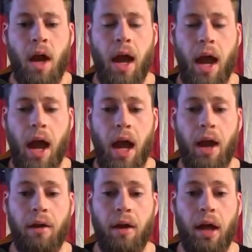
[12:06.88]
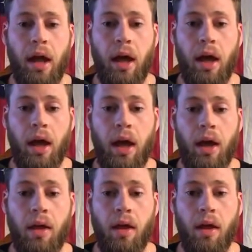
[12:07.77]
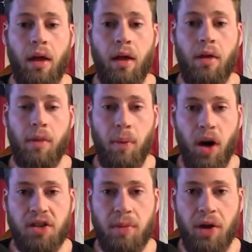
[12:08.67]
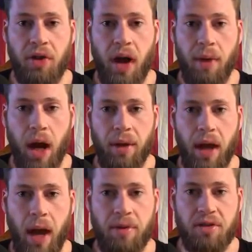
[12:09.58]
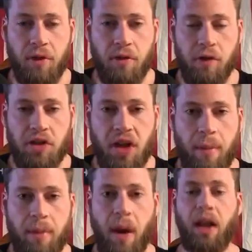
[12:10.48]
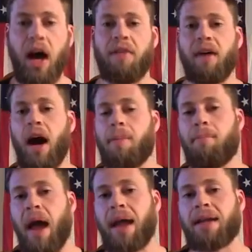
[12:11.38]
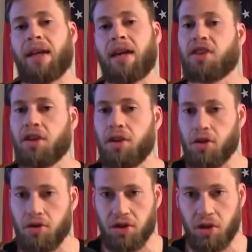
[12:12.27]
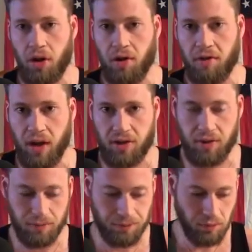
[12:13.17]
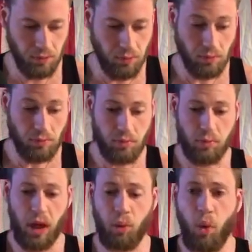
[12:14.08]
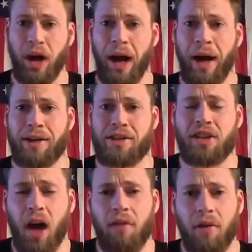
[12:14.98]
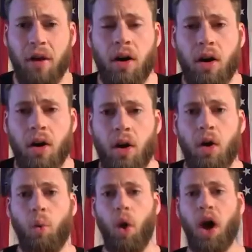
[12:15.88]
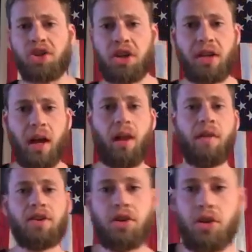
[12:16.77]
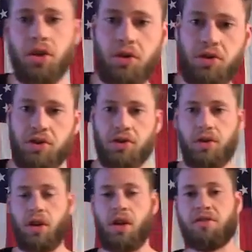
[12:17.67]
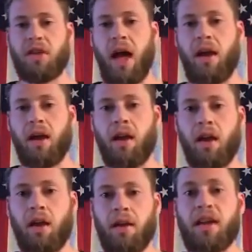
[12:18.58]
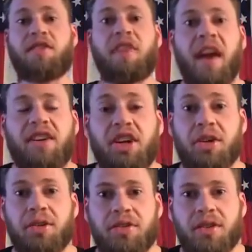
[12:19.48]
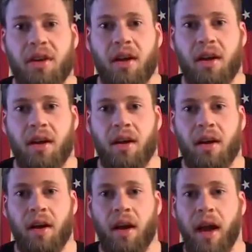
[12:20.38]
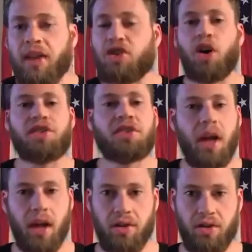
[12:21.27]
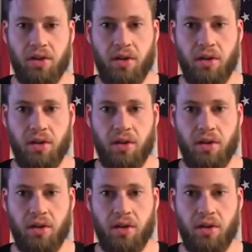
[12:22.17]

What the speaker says: and the Boston Marathon bombing happens, and for the first time in my life, I'm paying attention to news and current events. And what I discover watching television news is that it's fake news, and it's all staged,